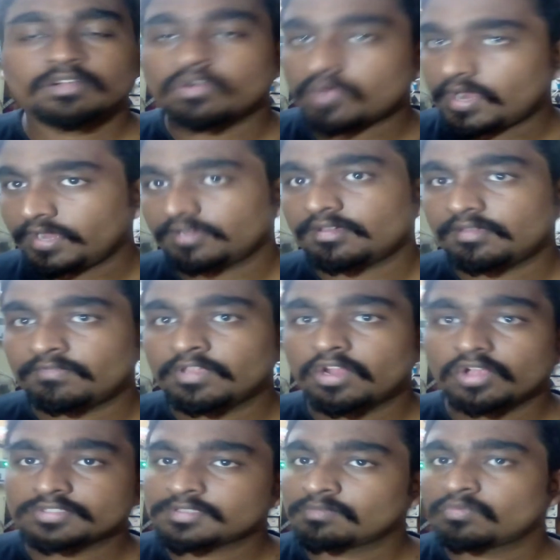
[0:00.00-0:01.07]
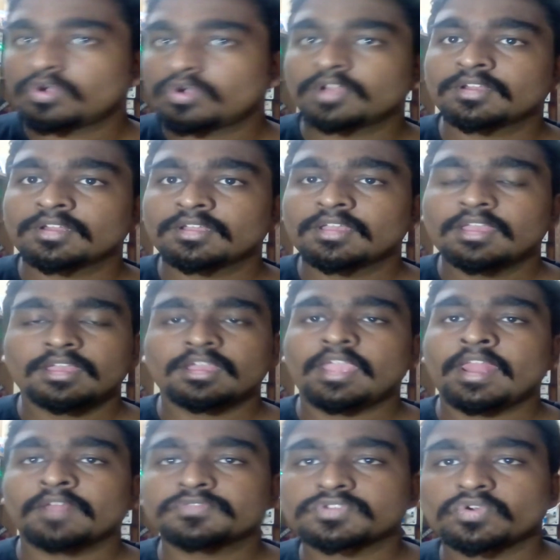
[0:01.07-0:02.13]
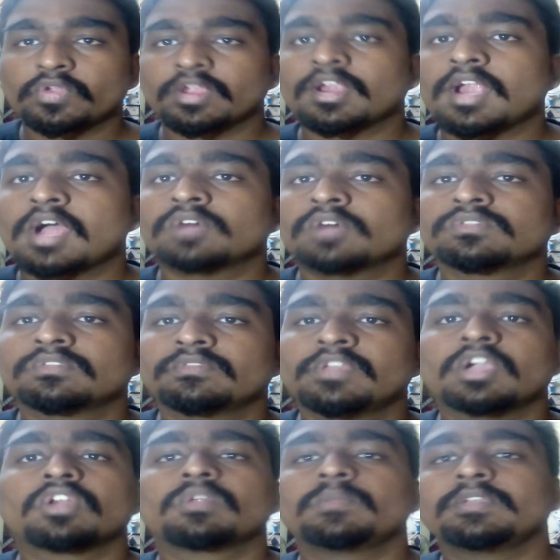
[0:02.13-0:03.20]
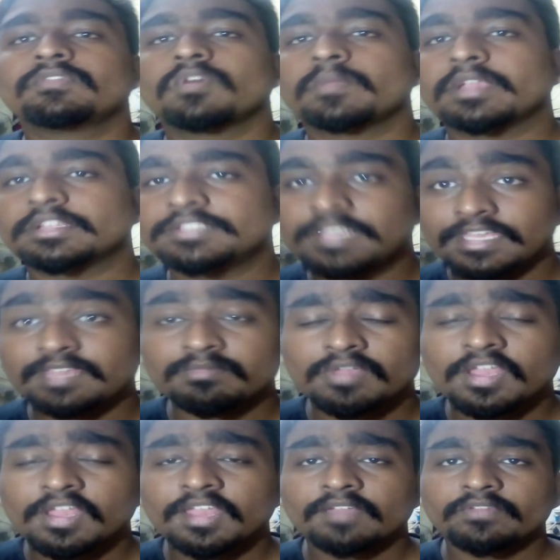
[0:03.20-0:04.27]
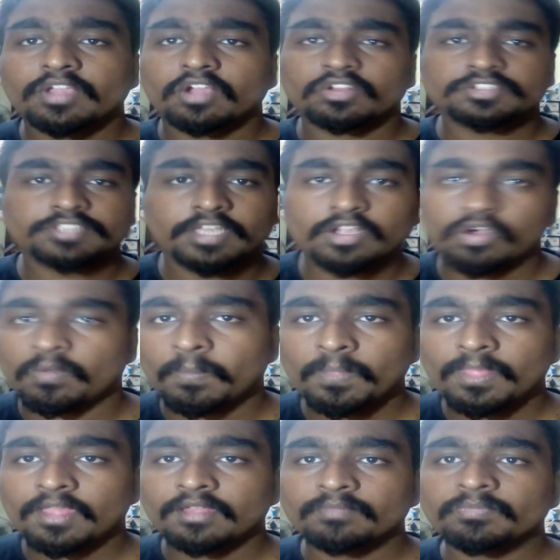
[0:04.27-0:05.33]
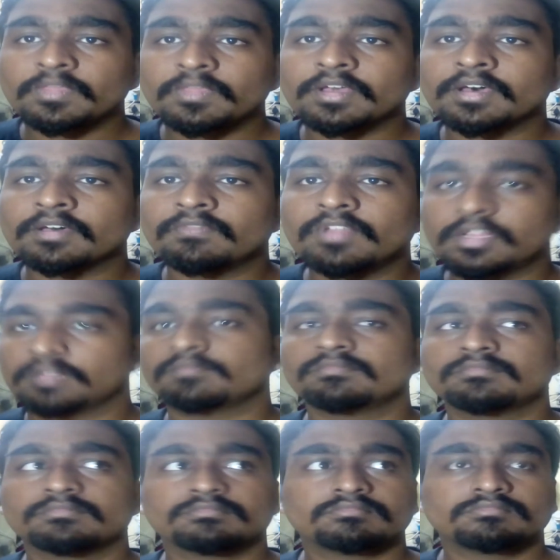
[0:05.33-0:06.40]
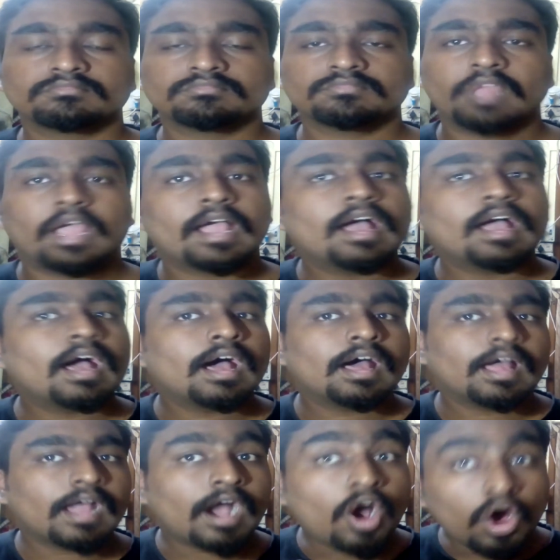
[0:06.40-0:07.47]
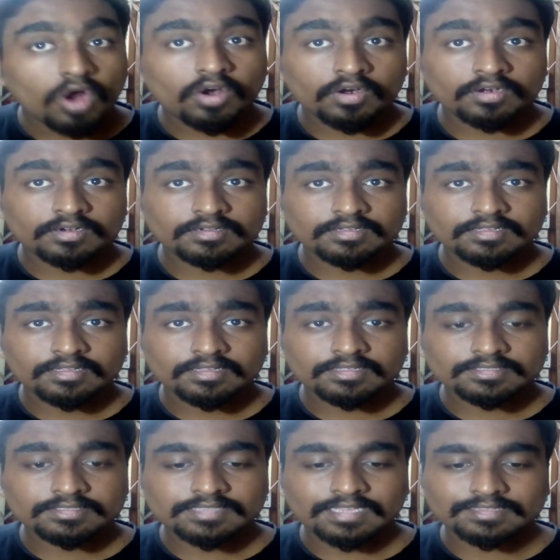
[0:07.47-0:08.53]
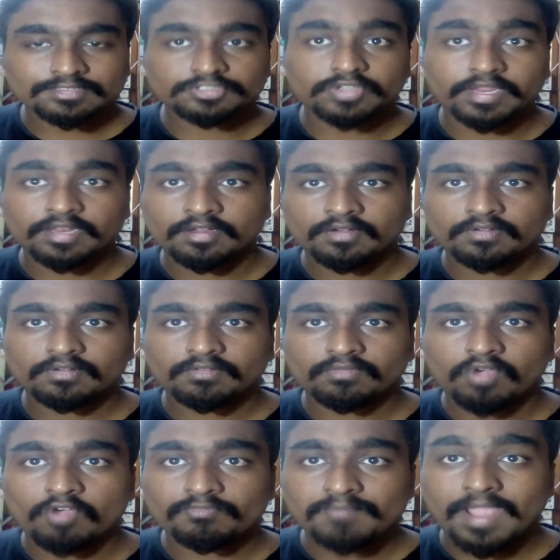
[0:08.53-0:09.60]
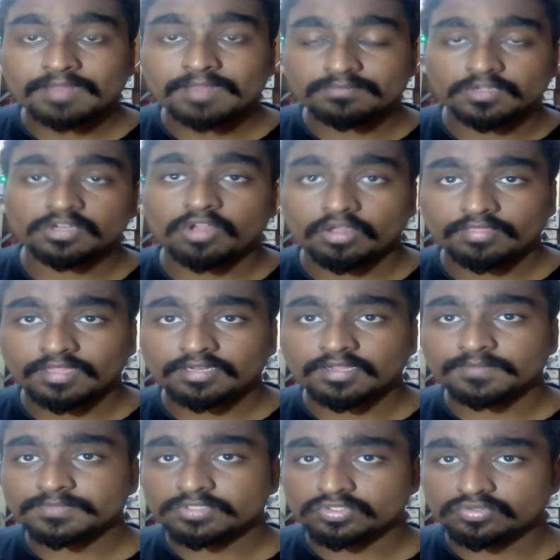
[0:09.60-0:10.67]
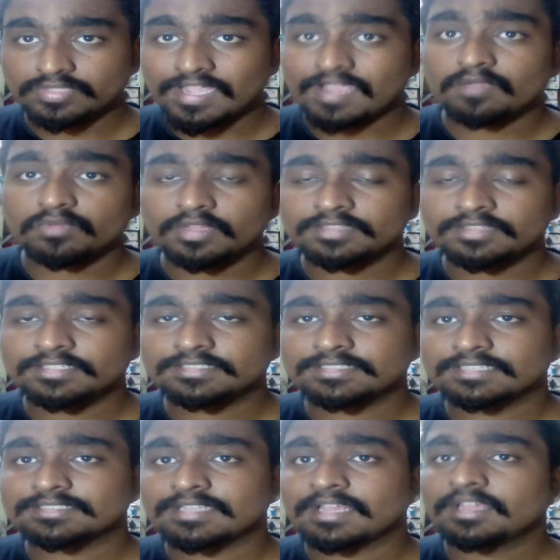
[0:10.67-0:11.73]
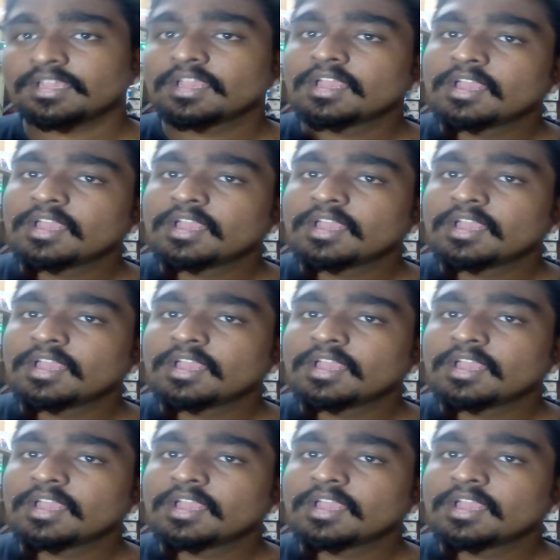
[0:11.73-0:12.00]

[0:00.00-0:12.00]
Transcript: all right, we lost someone, enough screwing around. We are going to be forming a team. We are going to take on the villain. Or it's like the trainer of Matt Murdock that comes to town, and he says like,